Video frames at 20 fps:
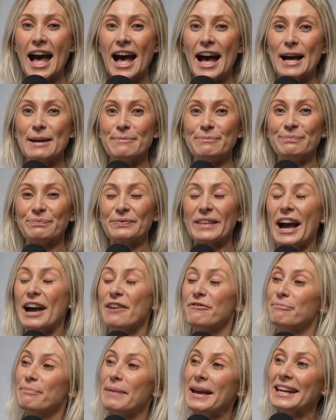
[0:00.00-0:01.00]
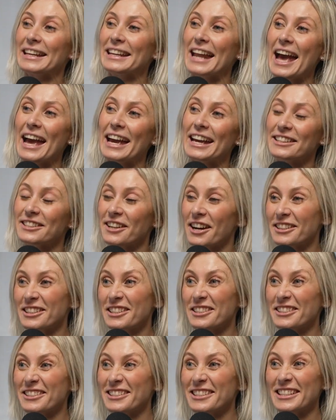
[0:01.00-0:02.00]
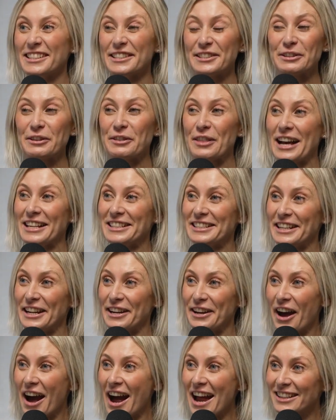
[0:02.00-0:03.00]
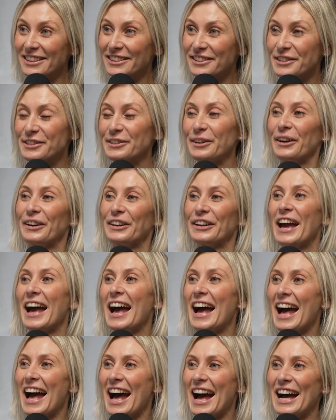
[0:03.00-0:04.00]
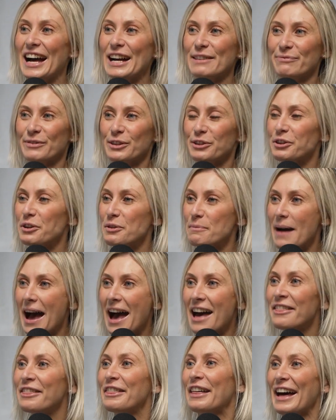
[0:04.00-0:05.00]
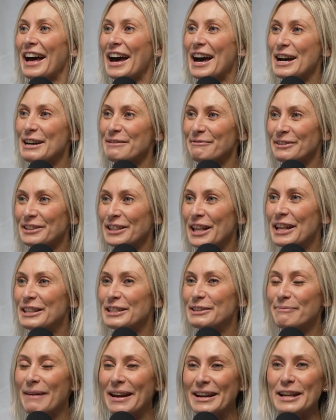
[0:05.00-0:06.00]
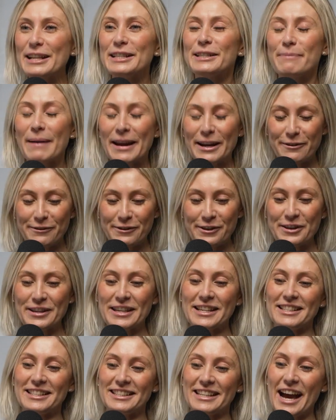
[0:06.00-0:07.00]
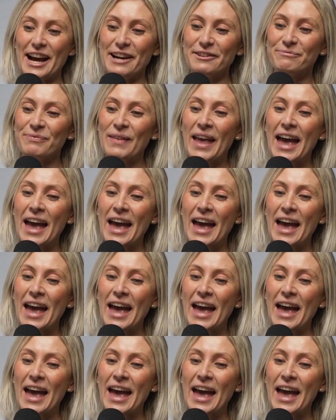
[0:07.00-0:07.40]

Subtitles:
I've been a dietitian since 2009. So you do the math. It's been a few years now.